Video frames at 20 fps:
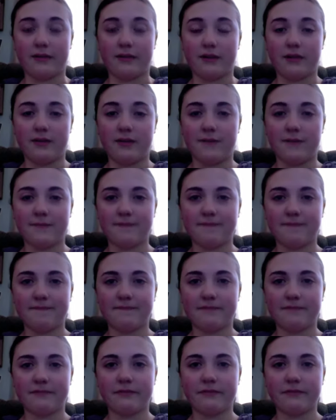
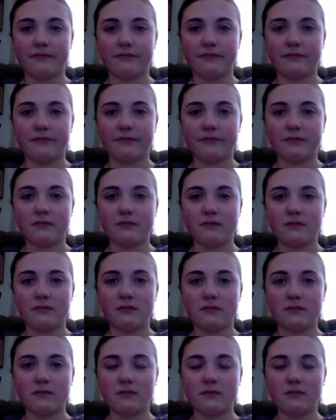
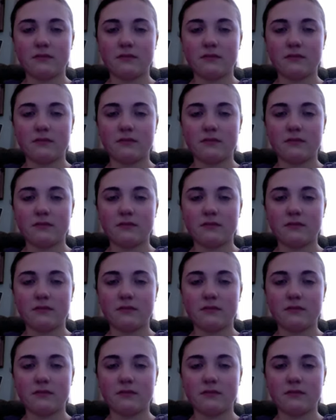[no speech]